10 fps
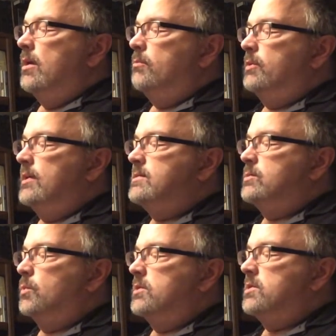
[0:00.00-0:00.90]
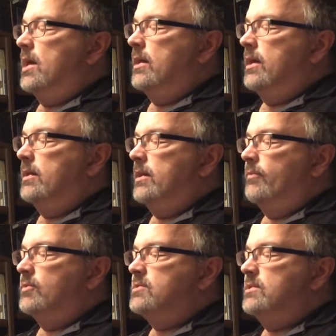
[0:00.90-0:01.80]
places which Ken had
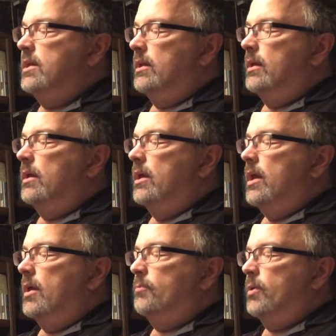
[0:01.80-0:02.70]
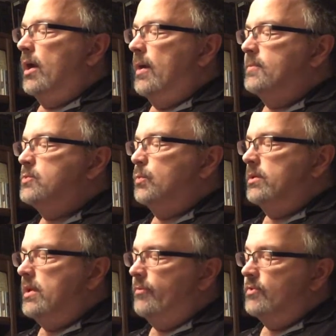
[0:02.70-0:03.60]
never seen and perhaps
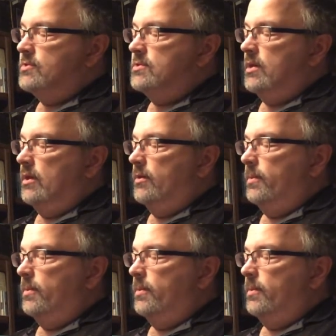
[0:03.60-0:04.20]
would never see.